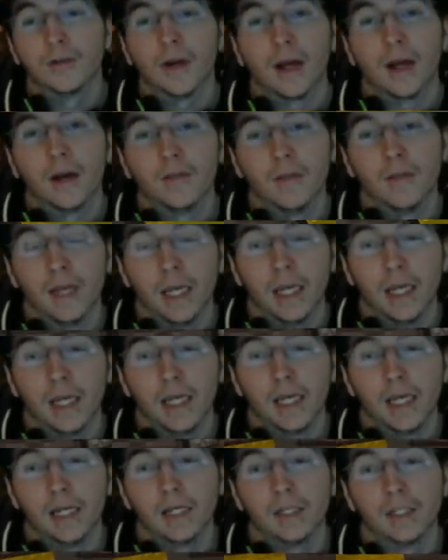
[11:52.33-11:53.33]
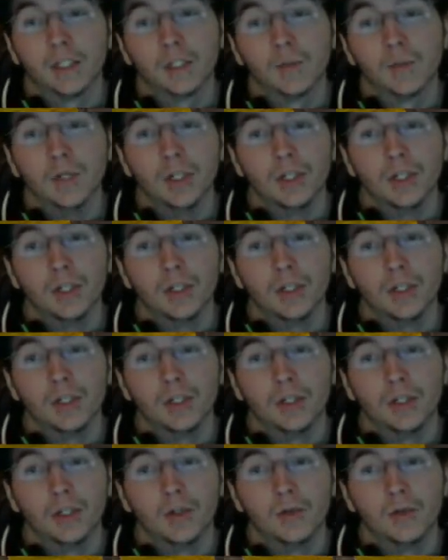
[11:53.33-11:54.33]
also have a switch
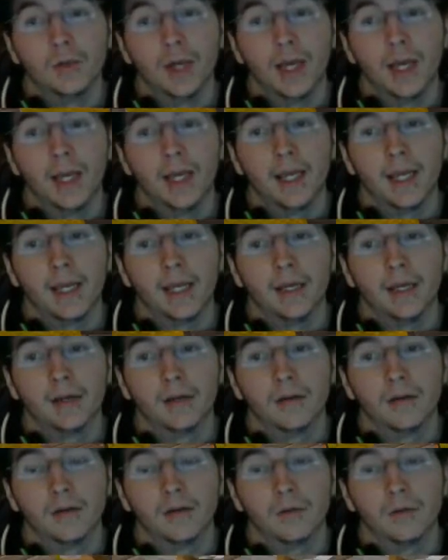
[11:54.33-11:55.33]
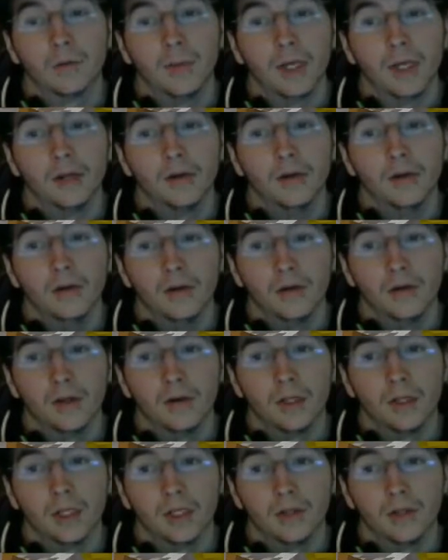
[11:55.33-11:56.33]
to a repeater
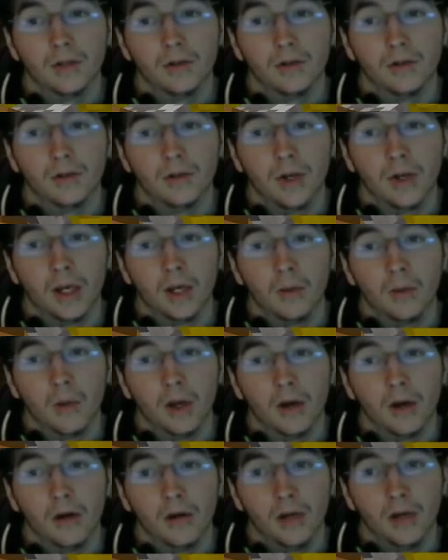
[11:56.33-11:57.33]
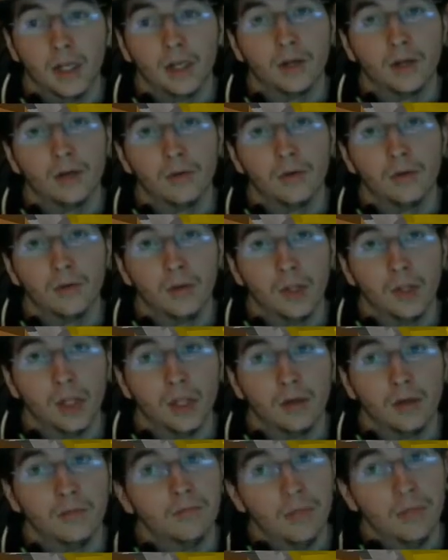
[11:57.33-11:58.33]
into a wire into
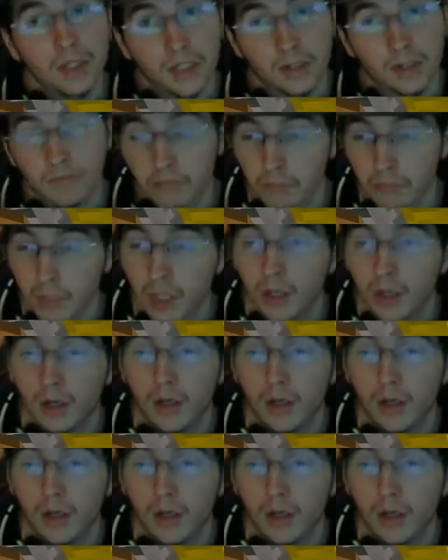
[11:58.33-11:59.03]
the piston.